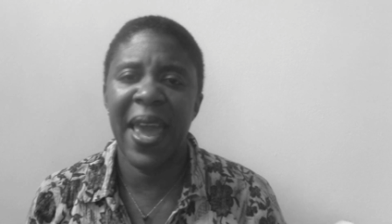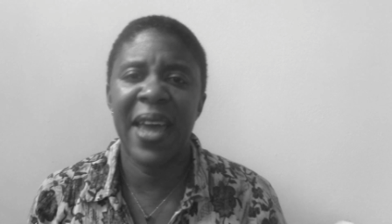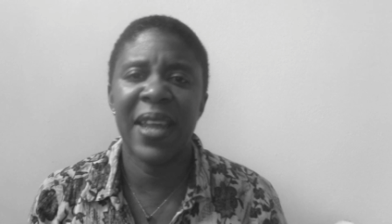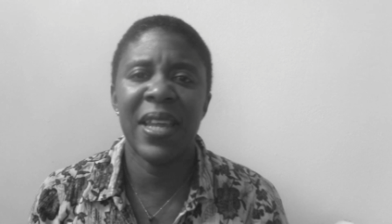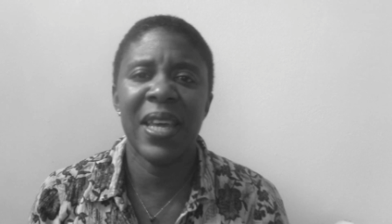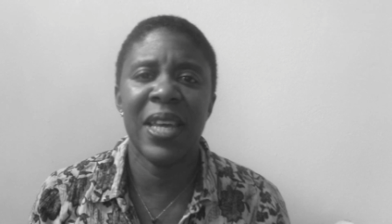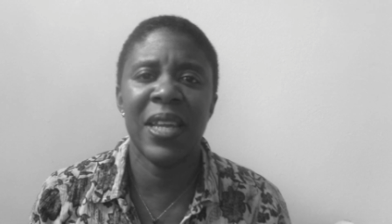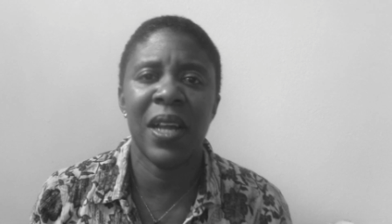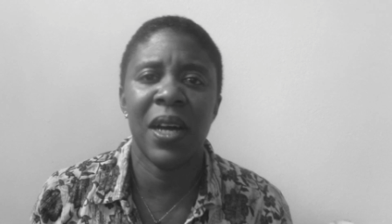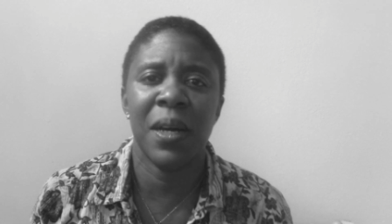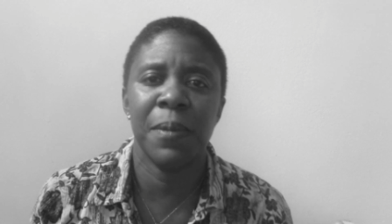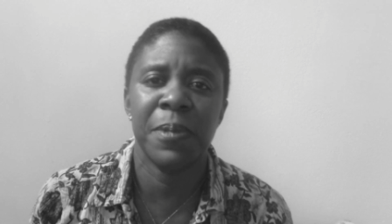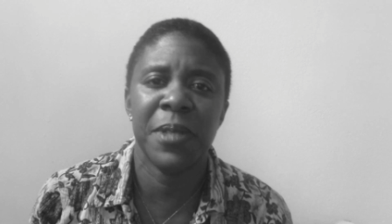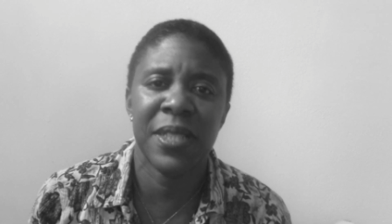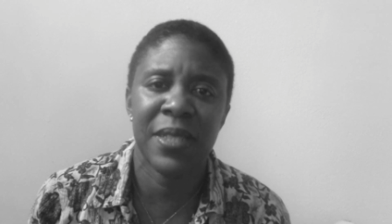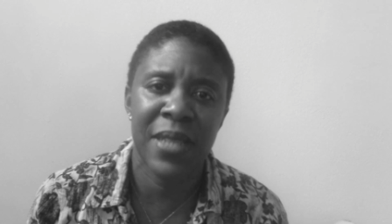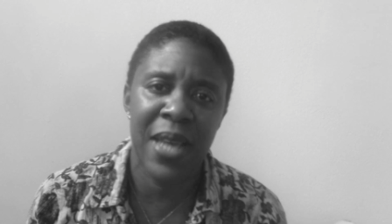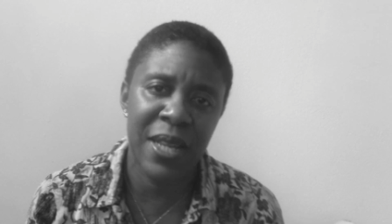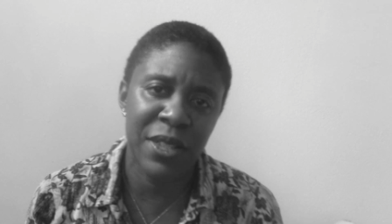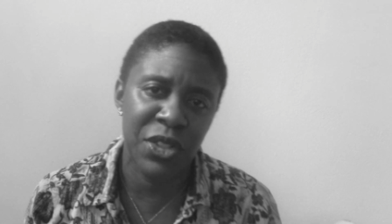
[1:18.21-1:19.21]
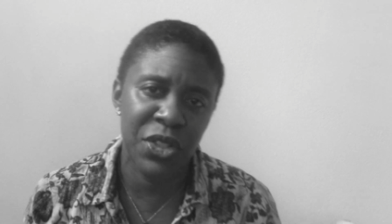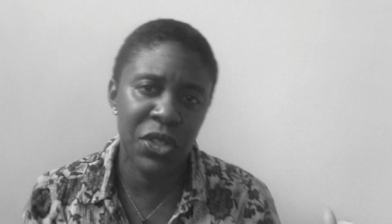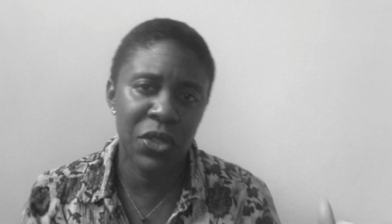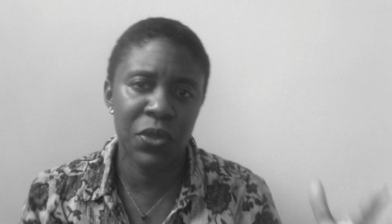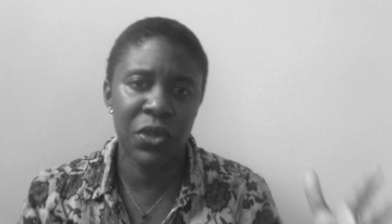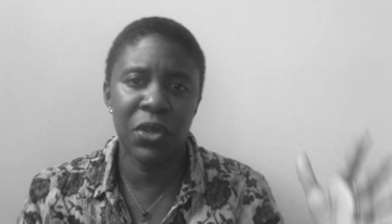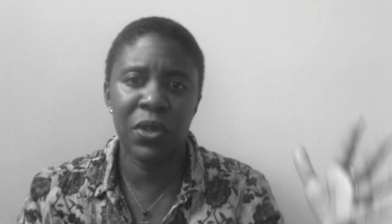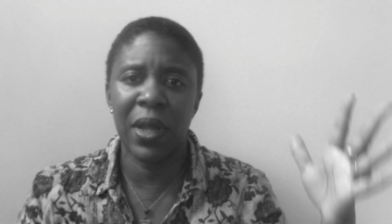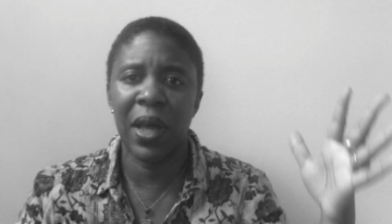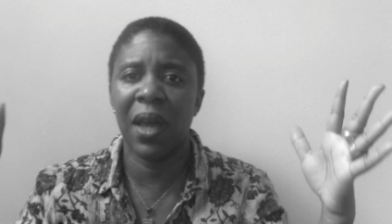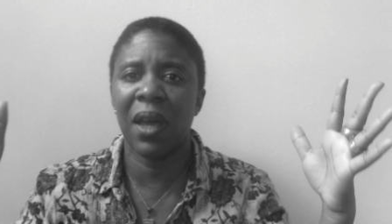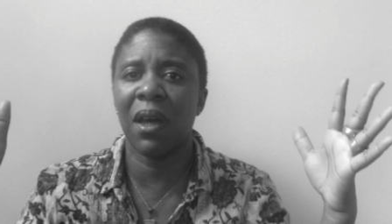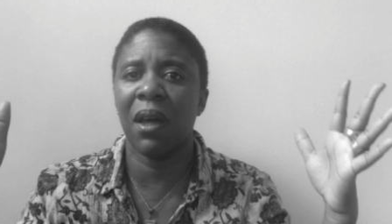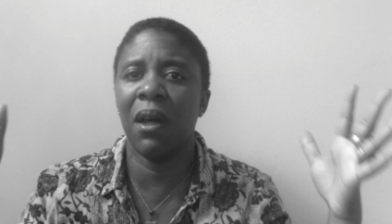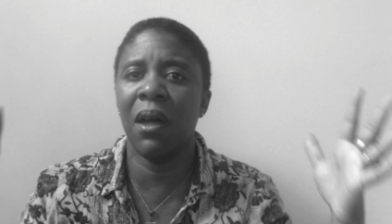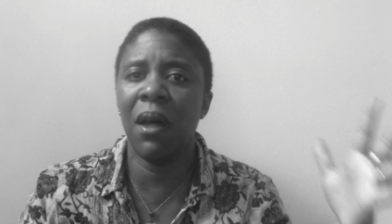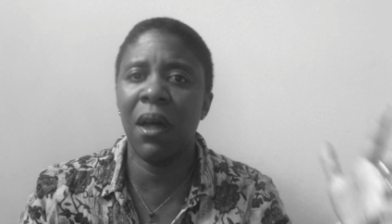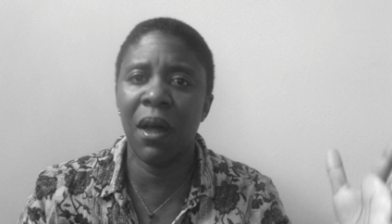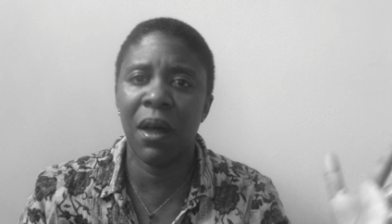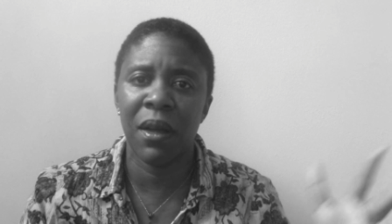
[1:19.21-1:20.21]
And it upsets you. You're like,
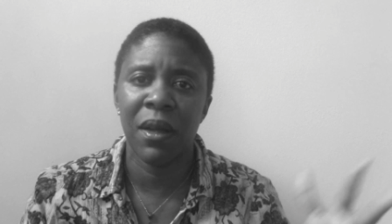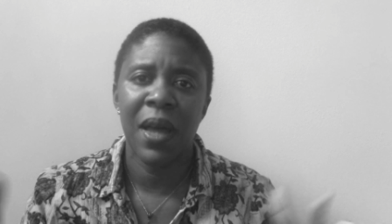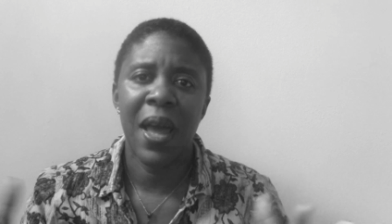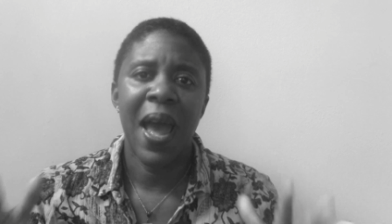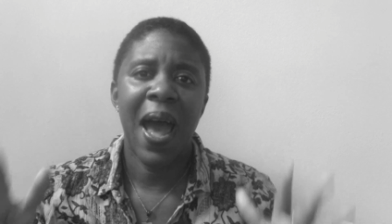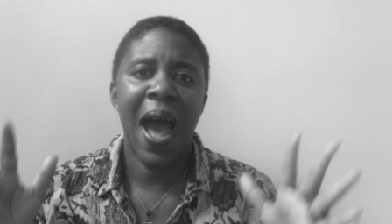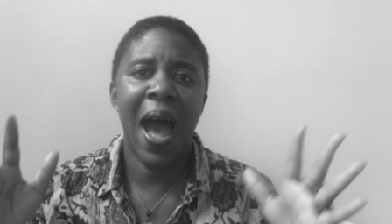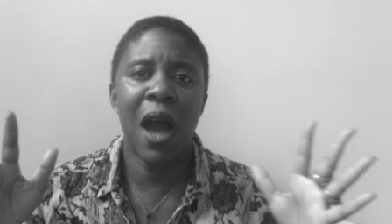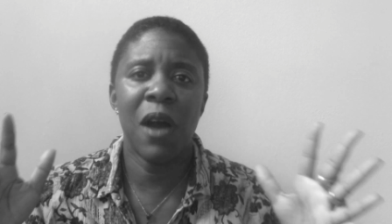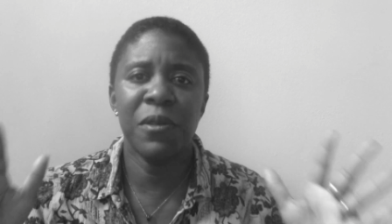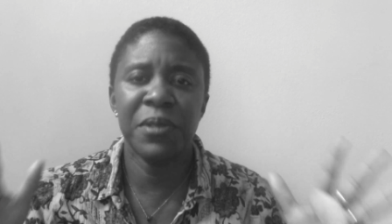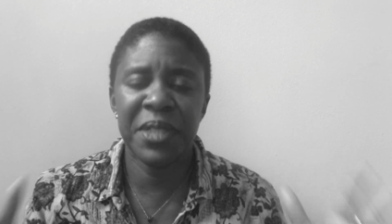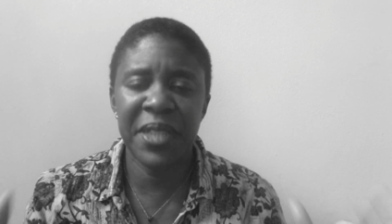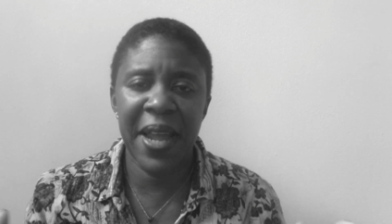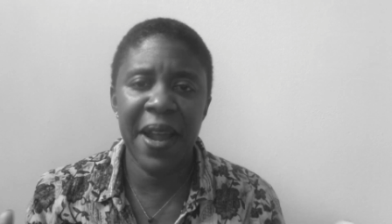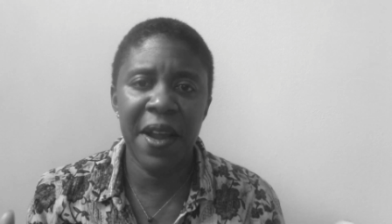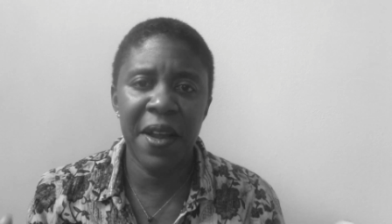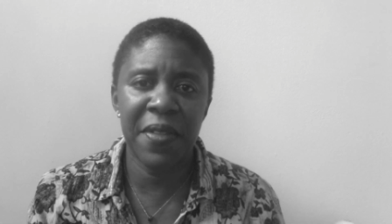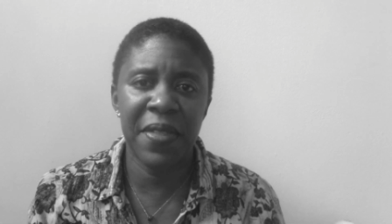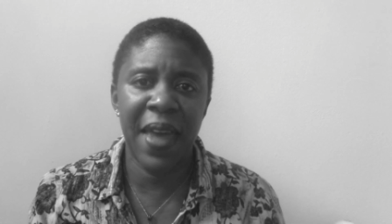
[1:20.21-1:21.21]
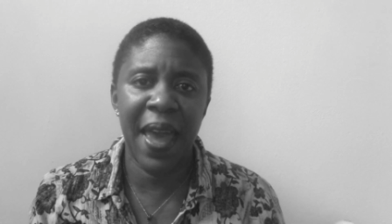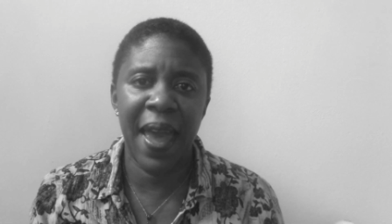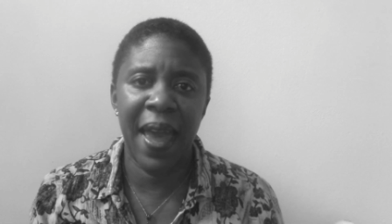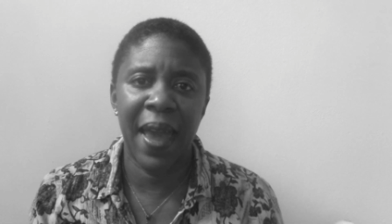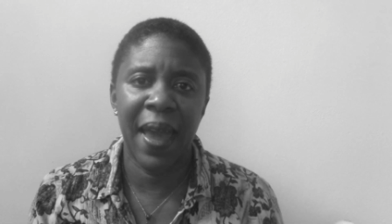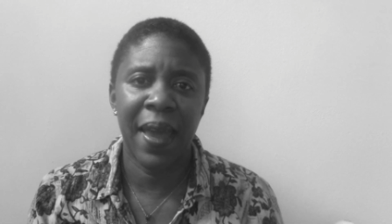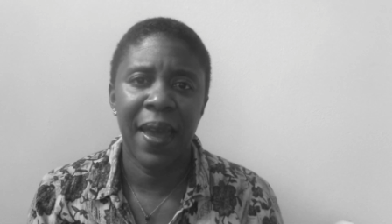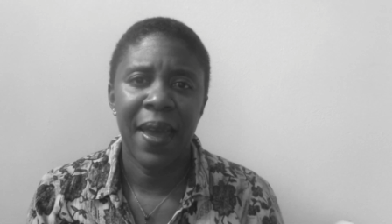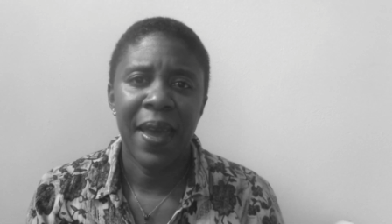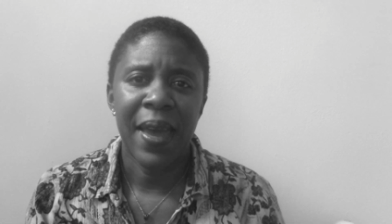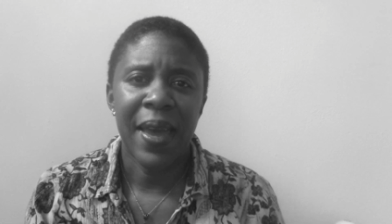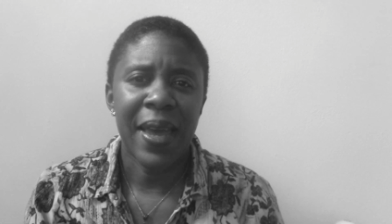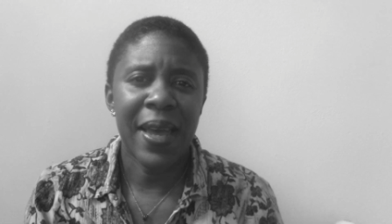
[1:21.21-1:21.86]
ah, oh, how dare they?